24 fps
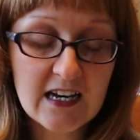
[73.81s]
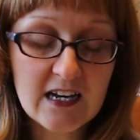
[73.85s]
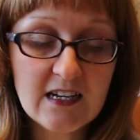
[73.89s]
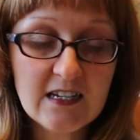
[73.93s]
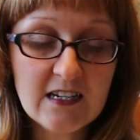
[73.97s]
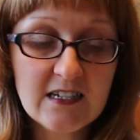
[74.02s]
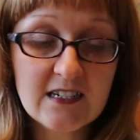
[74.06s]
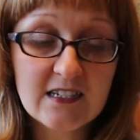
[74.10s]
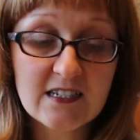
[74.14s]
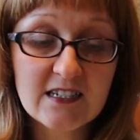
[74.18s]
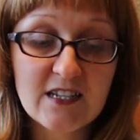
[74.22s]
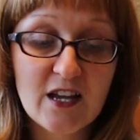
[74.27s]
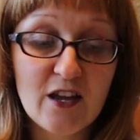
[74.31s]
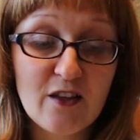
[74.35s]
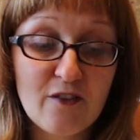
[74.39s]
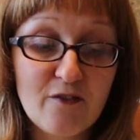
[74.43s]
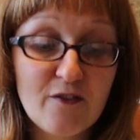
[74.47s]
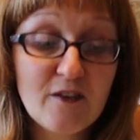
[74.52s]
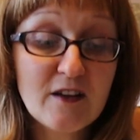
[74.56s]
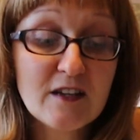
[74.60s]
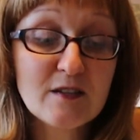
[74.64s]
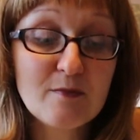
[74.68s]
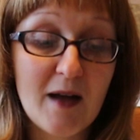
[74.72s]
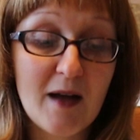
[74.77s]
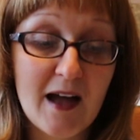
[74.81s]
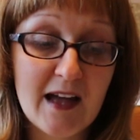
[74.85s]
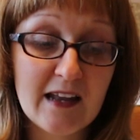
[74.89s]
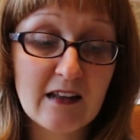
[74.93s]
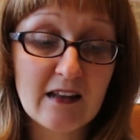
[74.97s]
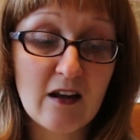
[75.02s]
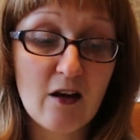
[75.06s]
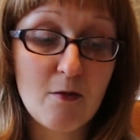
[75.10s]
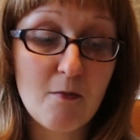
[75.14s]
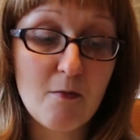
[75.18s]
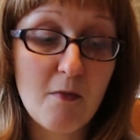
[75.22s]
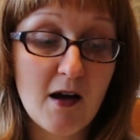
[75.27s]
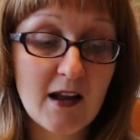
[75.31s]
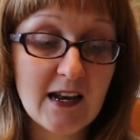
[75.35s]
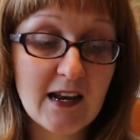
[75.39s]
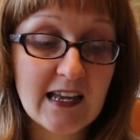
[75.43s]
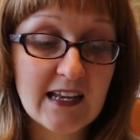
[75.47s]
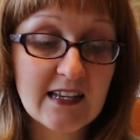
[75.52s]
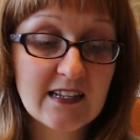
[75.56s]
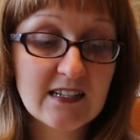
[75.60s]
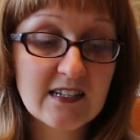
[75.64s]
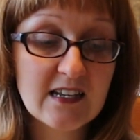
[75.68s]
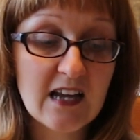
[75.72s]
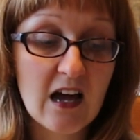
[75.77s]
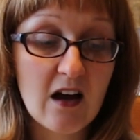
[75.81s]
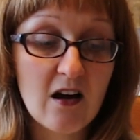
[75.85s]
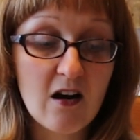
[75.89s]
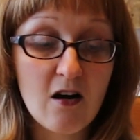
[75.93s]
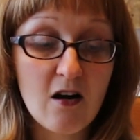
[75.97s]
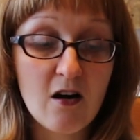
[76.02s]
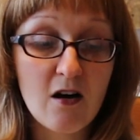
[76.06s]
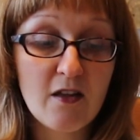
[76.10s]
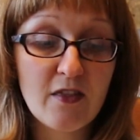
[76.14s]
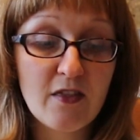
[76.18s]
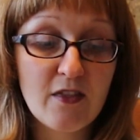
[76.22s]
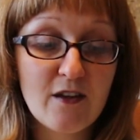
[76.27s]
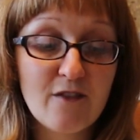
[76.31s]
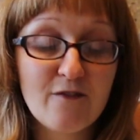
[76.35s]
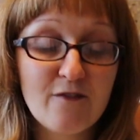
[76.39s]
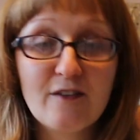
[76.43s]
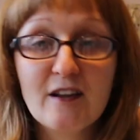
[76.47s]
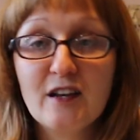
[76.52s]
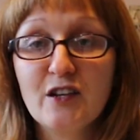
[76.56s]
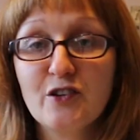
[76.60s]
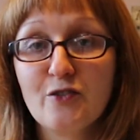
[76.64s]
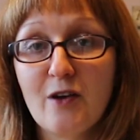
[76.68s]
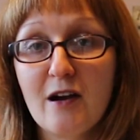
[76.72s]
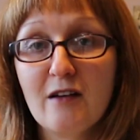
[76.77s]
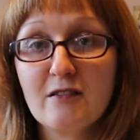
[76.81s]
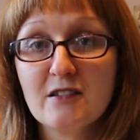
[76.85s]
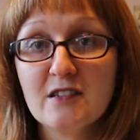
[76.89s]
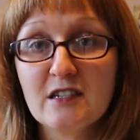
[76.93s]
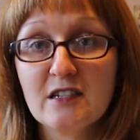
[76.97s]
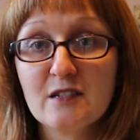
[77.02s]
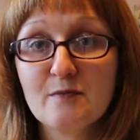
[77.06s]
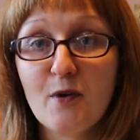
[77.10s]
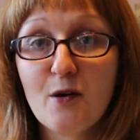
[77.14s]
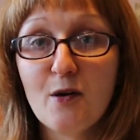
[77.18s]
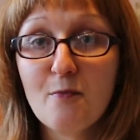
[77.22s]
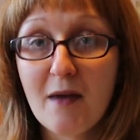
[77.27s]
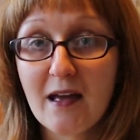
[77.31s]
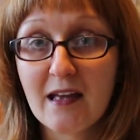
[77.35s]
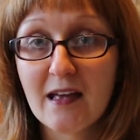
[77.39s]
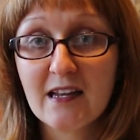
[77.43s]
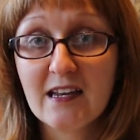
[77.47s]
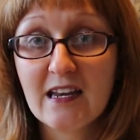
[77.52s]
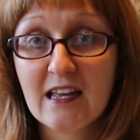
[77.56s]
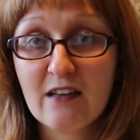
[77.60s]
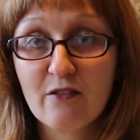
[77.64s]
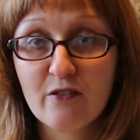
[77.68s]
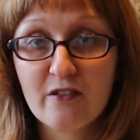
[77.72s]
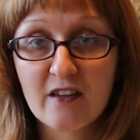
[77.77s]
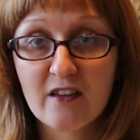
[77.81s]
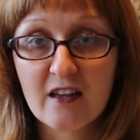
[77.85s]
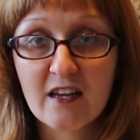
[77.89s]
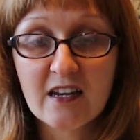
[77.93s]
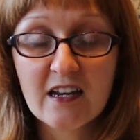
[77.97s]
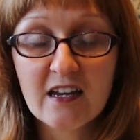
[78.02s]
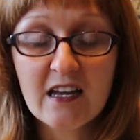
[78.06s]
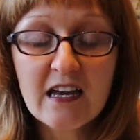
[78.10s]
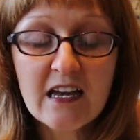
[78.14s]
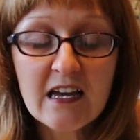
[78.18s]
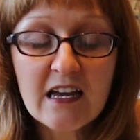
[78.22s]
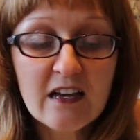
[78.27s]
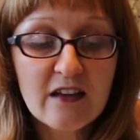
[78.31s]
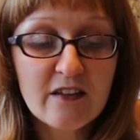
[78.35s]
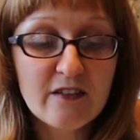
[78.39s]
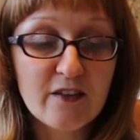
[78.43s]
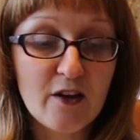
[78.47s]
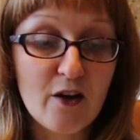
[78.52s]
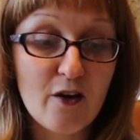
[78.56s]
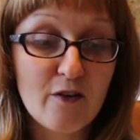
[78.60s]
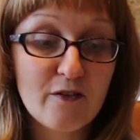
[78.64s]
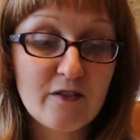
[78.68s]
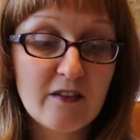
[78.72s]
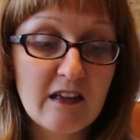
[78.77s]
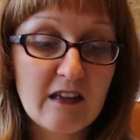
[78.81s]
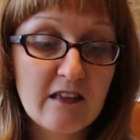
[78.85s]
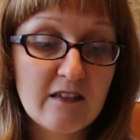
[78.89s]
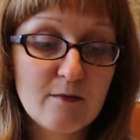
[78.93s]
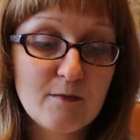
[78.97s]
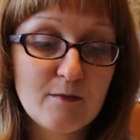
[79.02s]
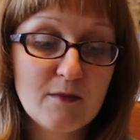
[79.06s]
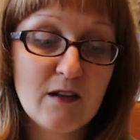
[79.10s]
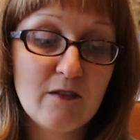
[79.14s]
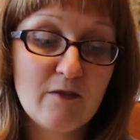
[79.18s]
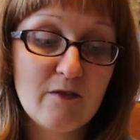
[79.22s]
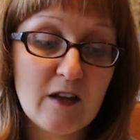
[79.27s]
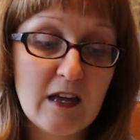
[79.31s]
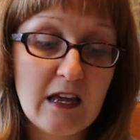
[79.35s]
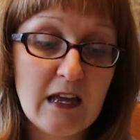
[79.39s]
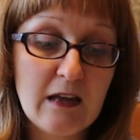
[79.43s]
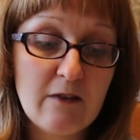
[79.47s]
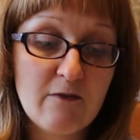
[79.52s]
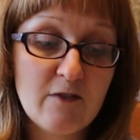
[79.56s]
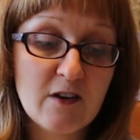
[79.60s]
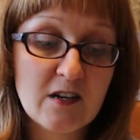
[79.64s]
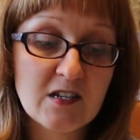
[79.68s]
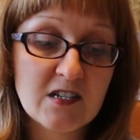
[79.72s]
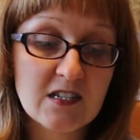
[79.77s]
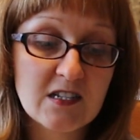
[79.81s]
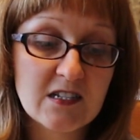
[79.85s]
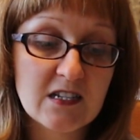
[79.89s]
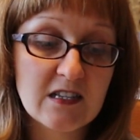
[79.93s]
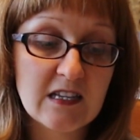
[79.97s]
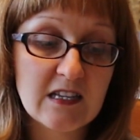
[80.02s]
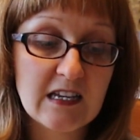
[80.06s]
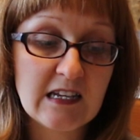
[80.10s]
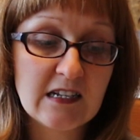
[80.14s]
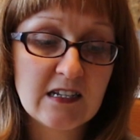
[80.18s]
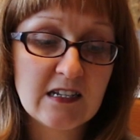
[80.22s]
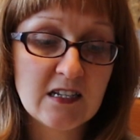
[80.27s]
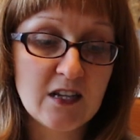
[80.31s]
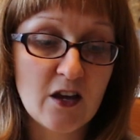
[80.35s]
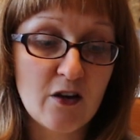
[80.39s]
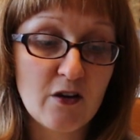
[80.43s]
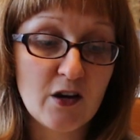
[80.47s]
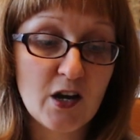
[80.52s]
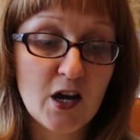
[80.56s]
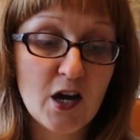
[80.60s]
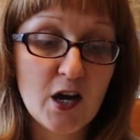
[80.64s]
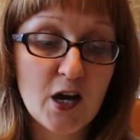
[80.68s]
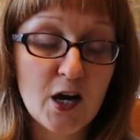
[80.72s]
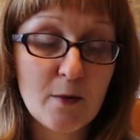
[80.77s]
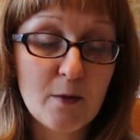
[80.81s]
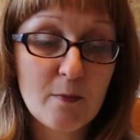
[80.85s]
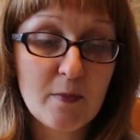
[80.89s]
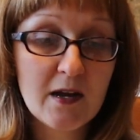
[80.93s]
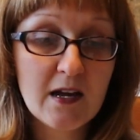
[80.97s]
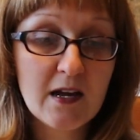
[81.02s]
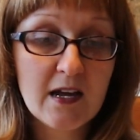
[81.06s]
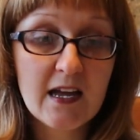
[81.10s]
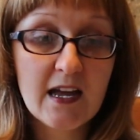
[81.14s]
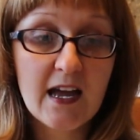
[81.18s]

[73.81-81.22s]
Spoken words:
So the first pattern on my list are the Flint trousers by Megan Nielsen. So I've seen some lovely versions of these sewn up,